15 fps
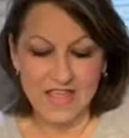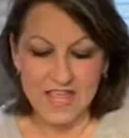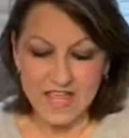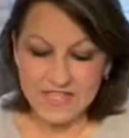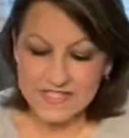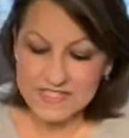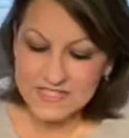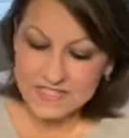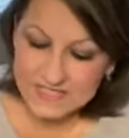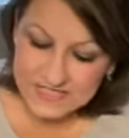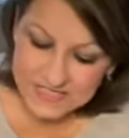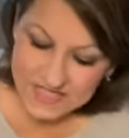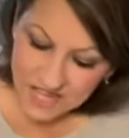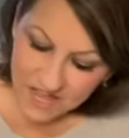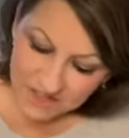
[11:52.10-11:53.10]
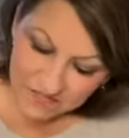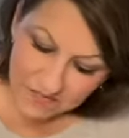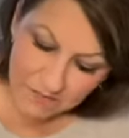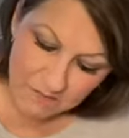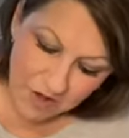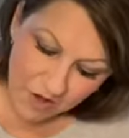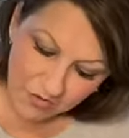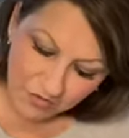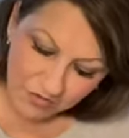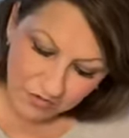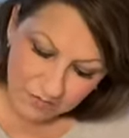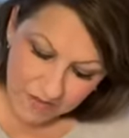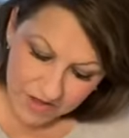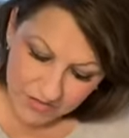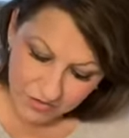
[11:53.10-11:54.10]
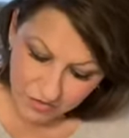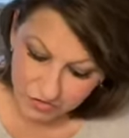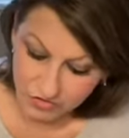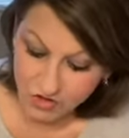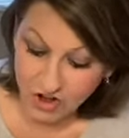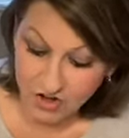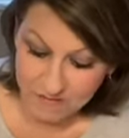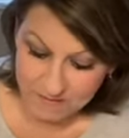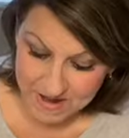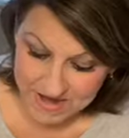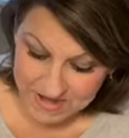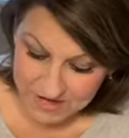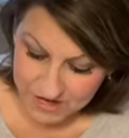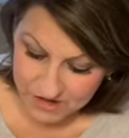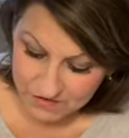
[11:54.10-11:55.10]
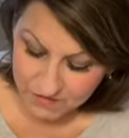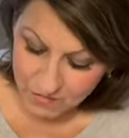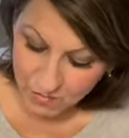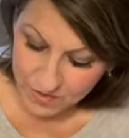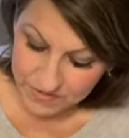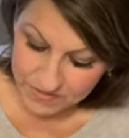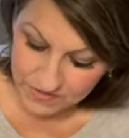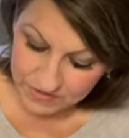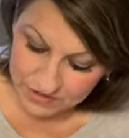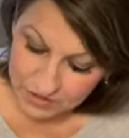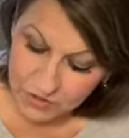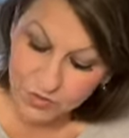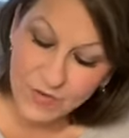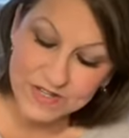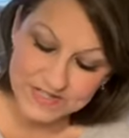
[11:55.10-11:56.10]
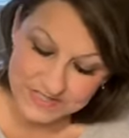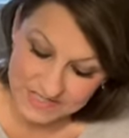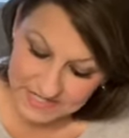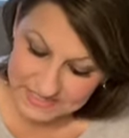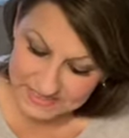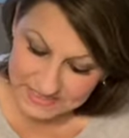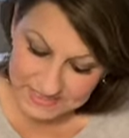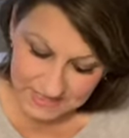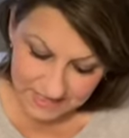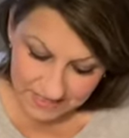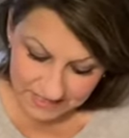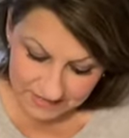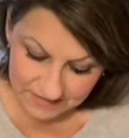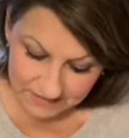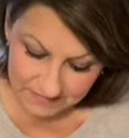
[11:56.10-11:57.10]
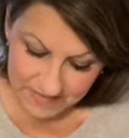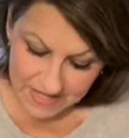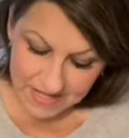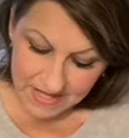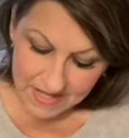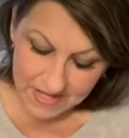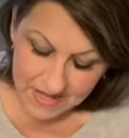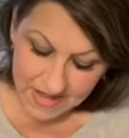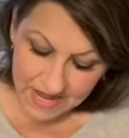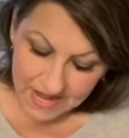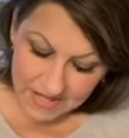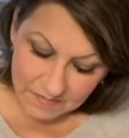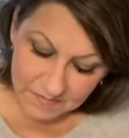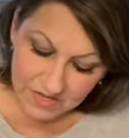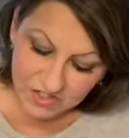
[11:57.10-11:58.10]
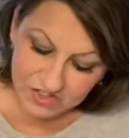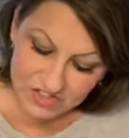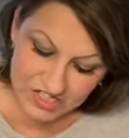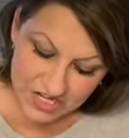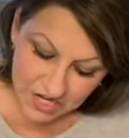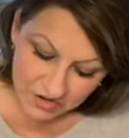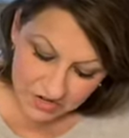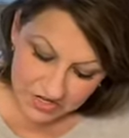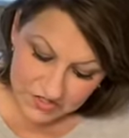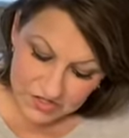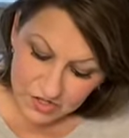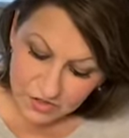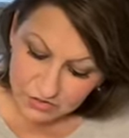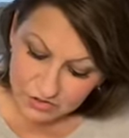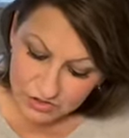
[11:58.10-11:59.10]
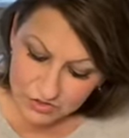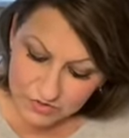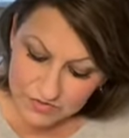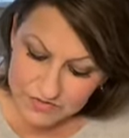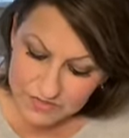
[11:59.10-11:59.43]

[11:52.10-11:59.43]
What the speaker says: It's the stuff most mothers are made of when their little ones get sick. And missionaries who lose